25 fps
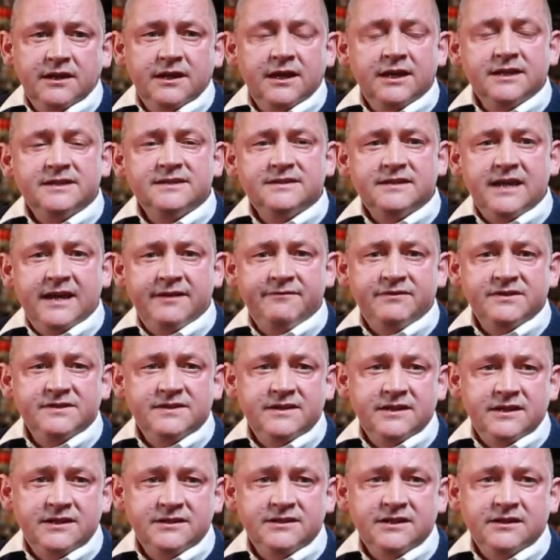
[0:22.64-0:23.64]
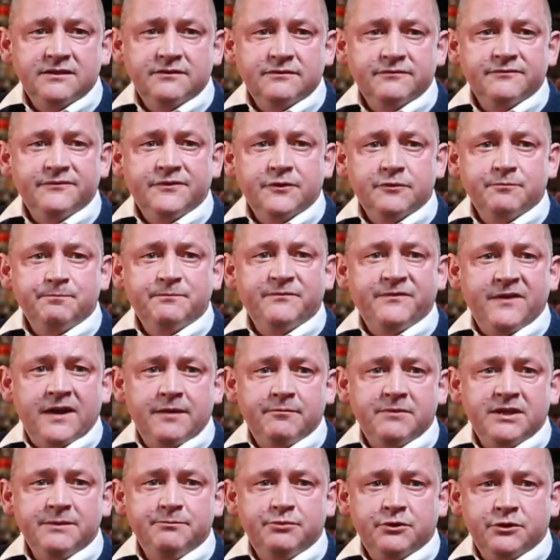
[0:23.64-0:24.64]
It's devastating for
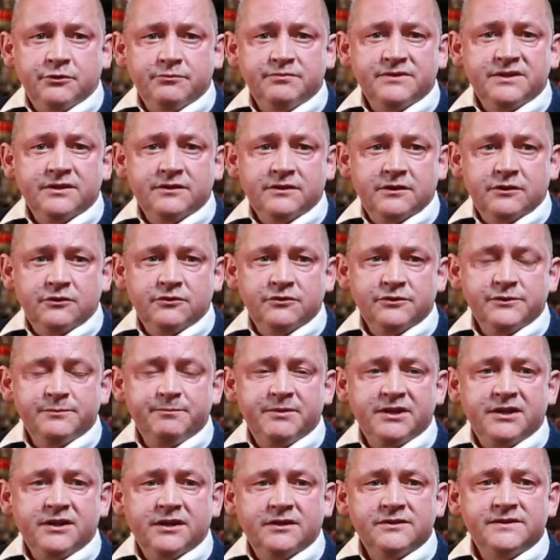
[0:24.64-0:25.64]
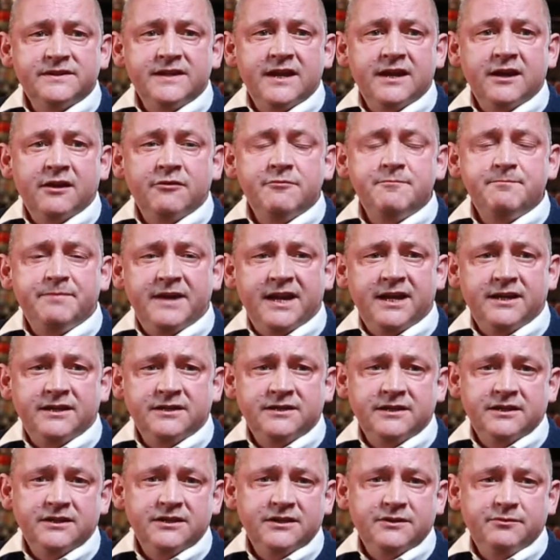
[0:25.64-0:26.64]
family pubs to close because they are
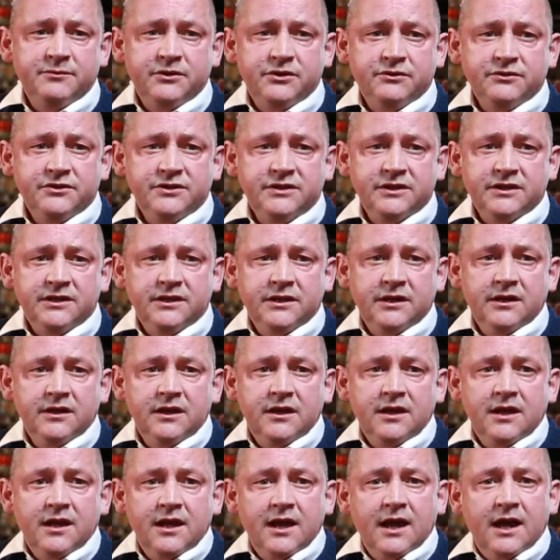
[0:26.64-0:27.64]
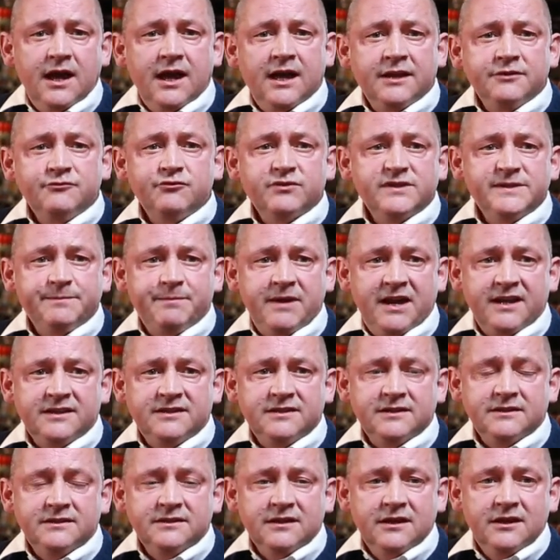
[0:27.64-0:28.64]
embedded in the community and
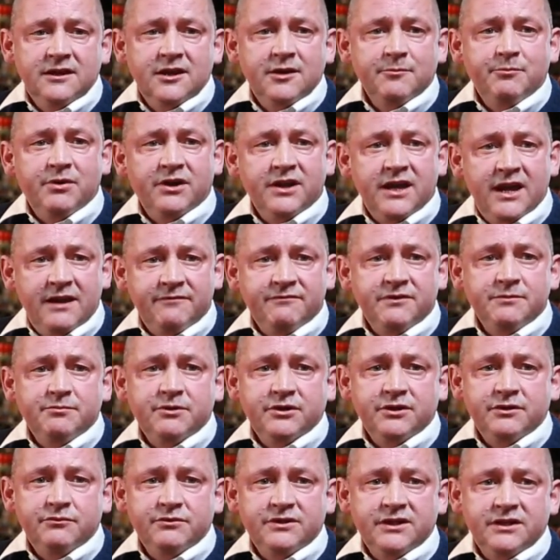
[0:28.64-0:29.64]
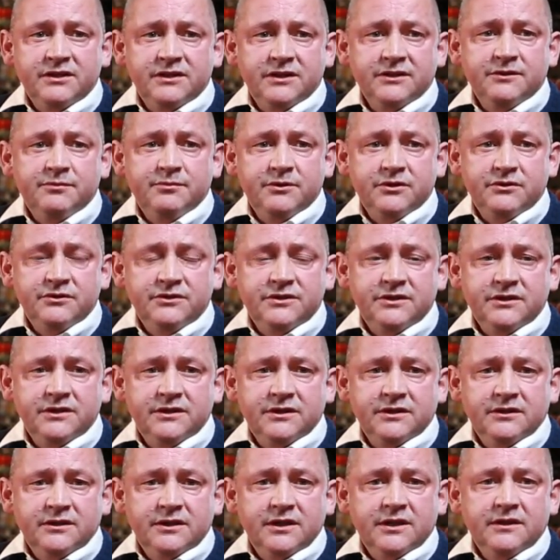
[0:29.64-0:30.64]
respected by everybody within the
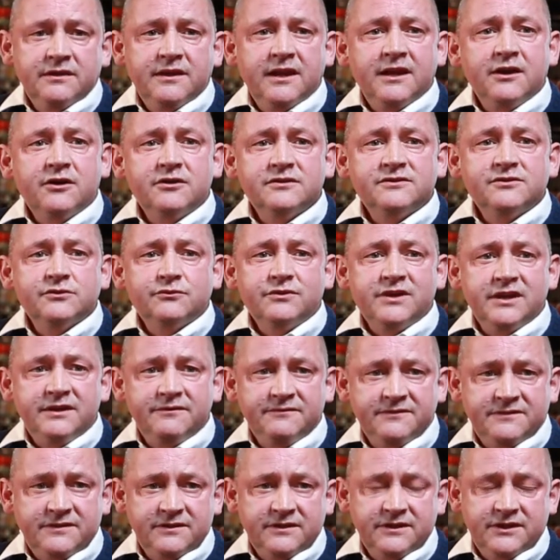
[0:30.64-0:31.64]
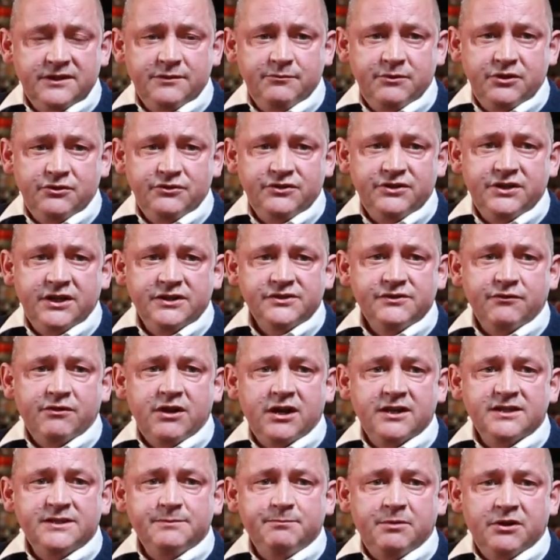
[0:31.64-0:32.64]
community. They also give to the community as
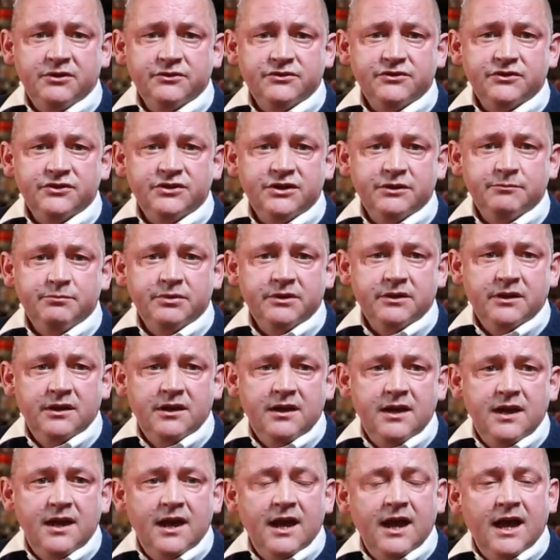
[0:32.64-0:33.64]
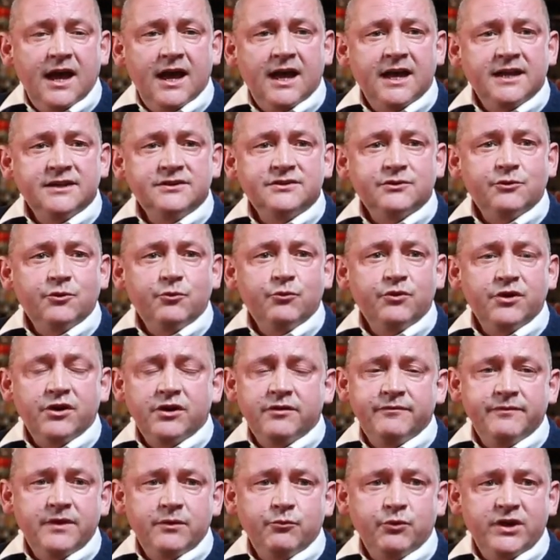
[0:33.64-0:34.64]
regards sponsorship. And
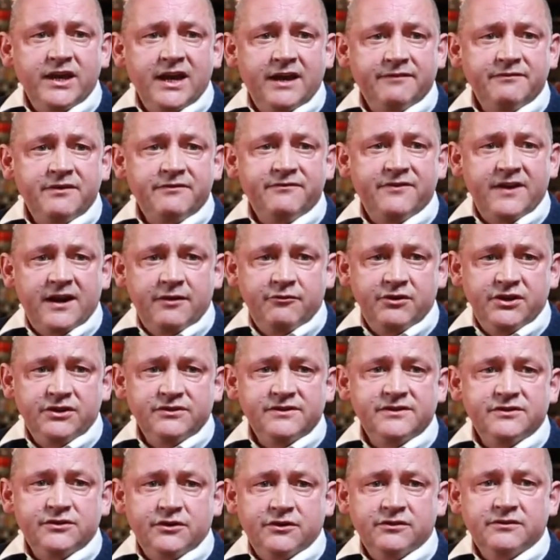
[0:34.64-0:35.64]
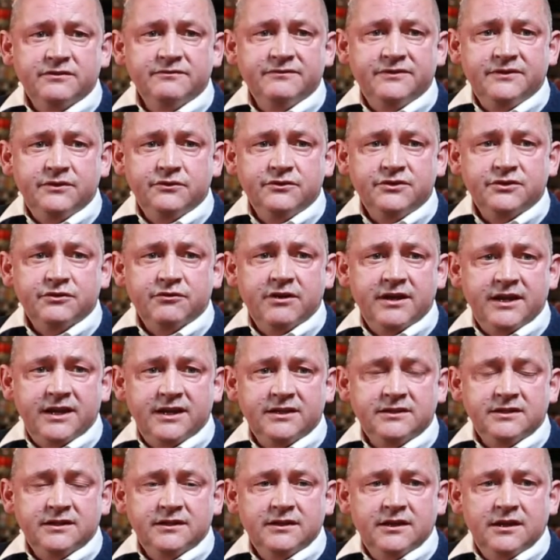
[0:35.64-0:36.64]
we have a very uncertain future
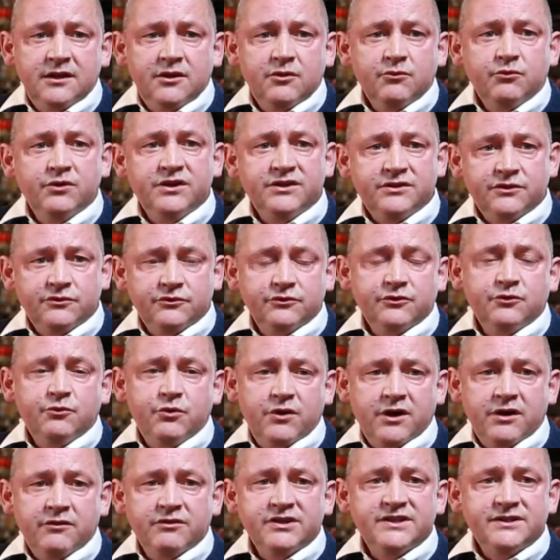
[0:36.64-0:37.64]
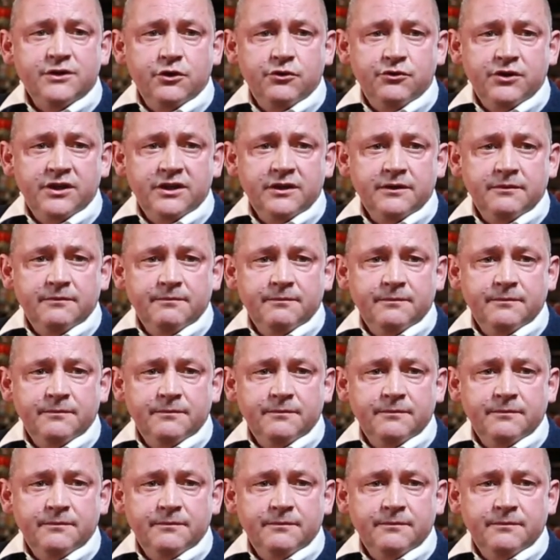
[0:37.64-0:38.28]
ahead. We don't know where it's going.